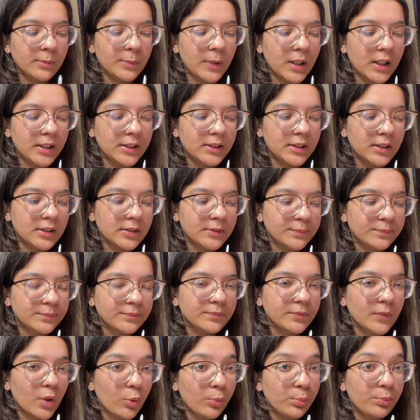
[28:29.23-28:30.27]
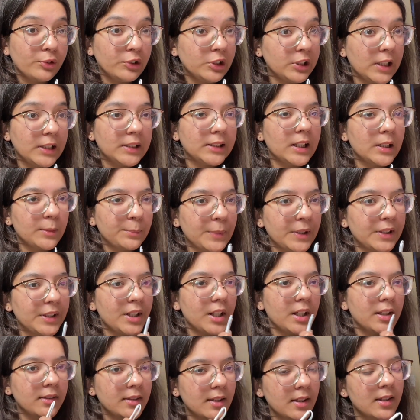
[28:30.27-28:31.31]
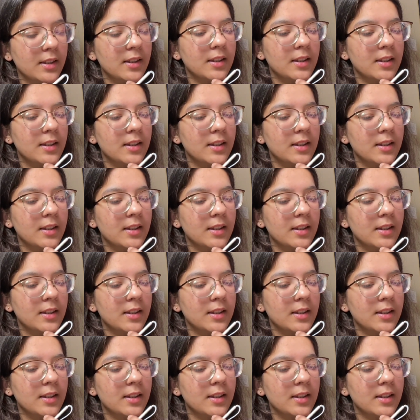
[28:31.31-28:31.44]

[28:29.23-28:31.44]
But hopefully, I'll get better at this.